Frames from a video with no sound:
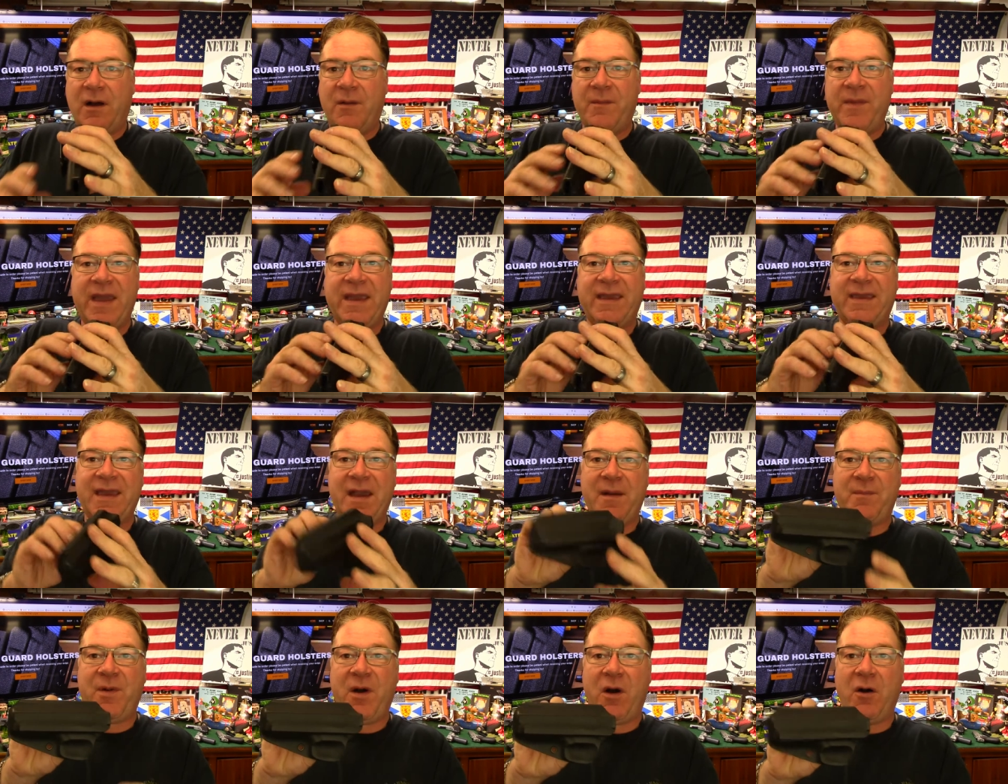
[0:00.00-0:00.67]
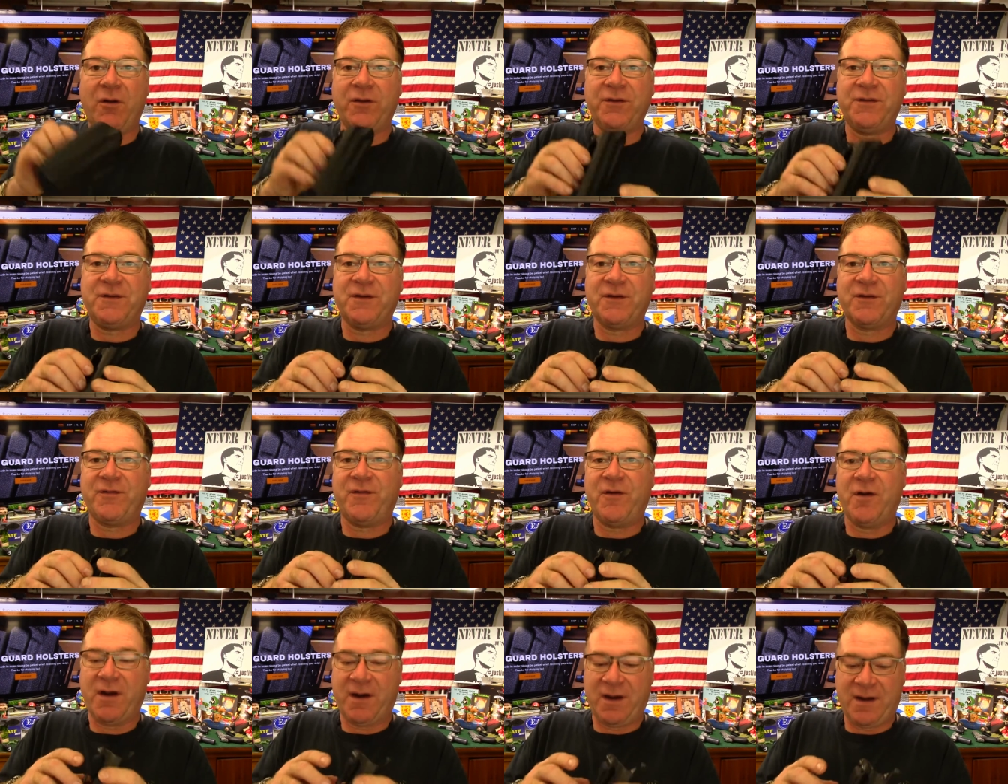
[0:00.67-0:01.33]
i'll make you up a holster
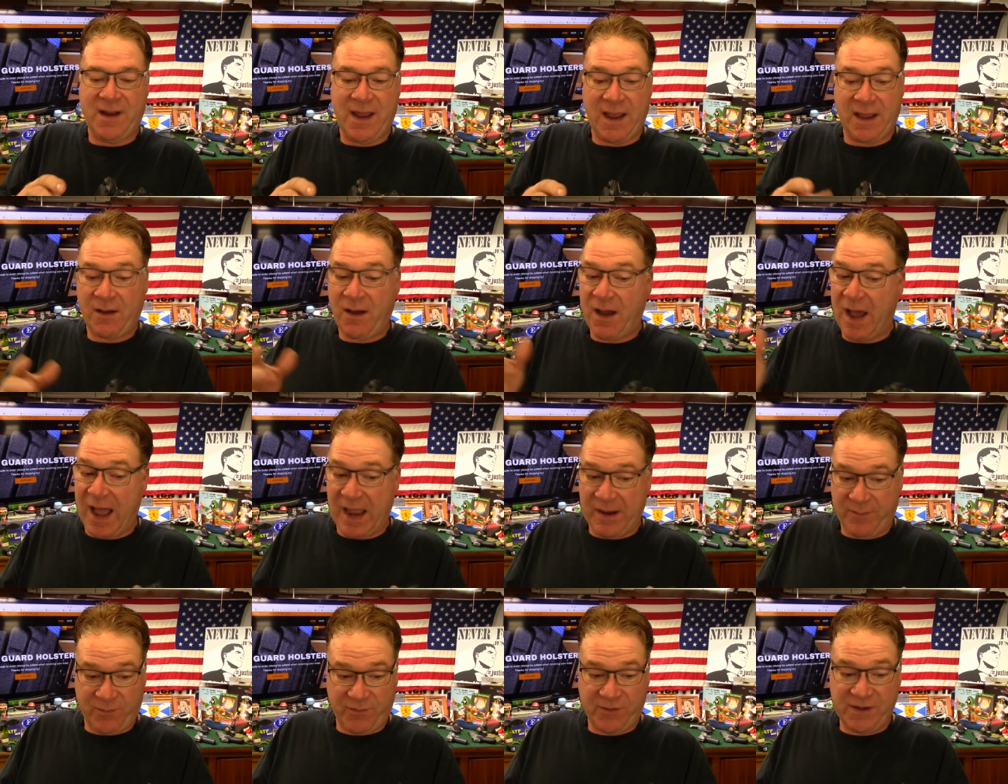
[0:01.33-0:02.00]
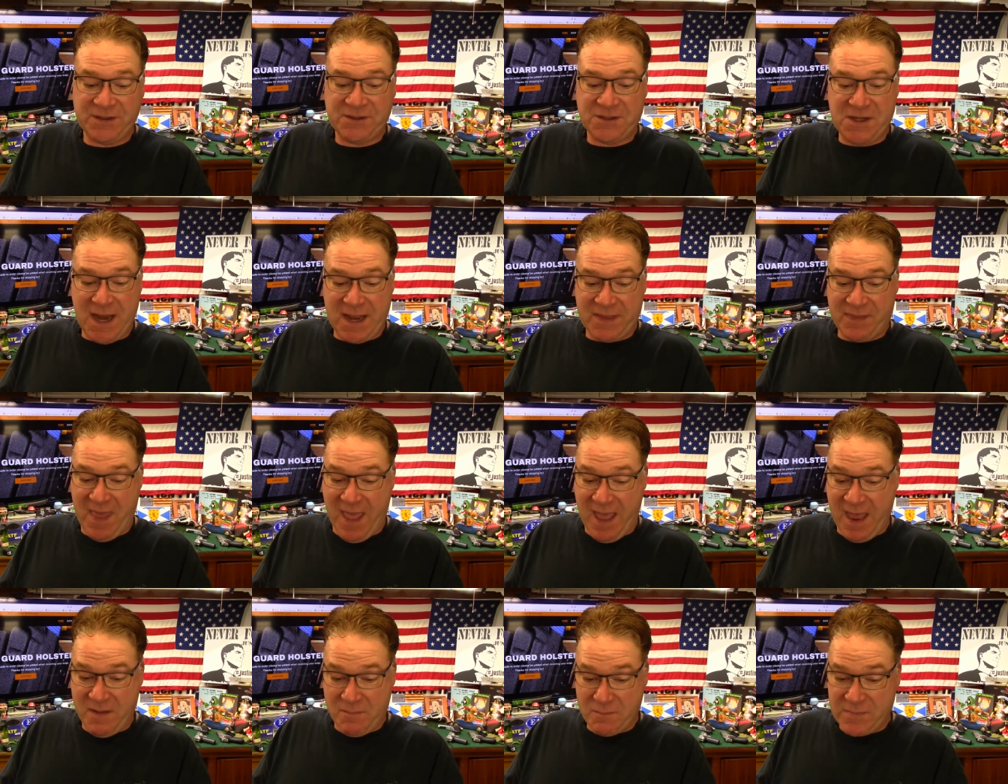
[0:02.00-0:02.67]
for it and i go i appreciate
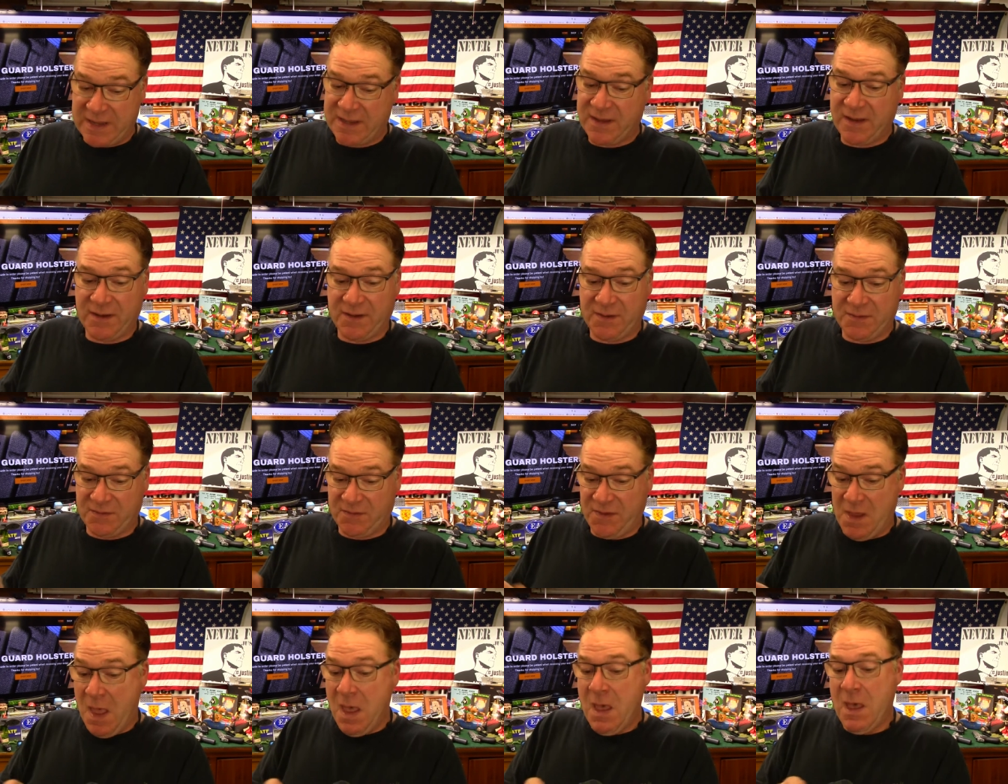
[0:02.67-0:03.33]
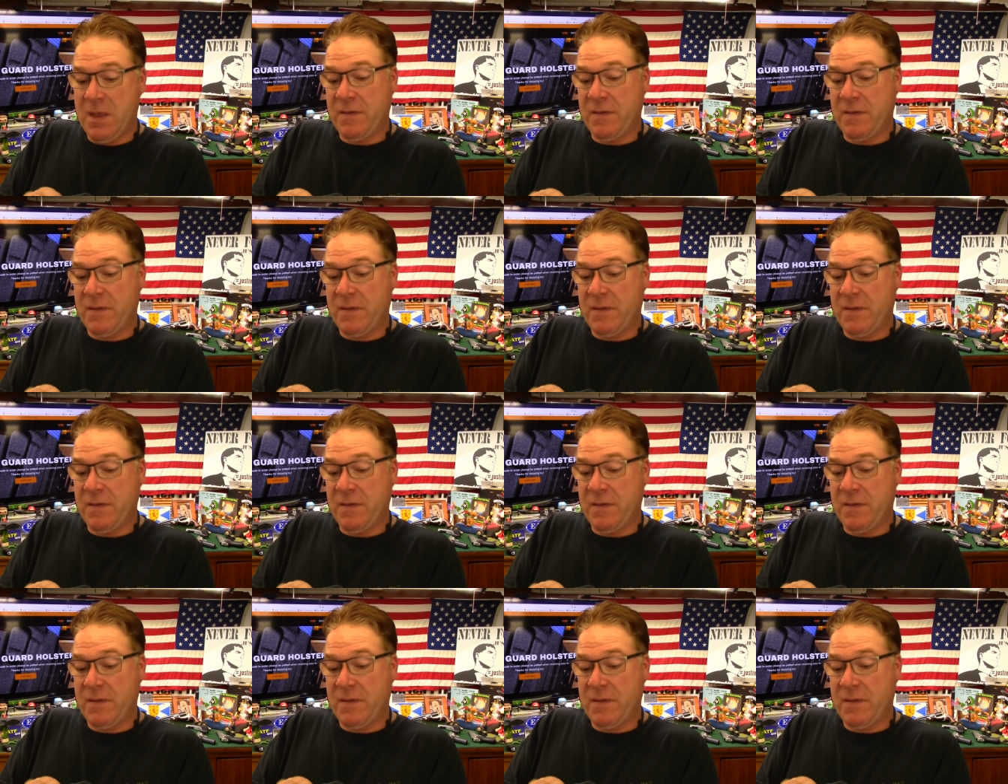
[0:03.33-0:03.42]
that because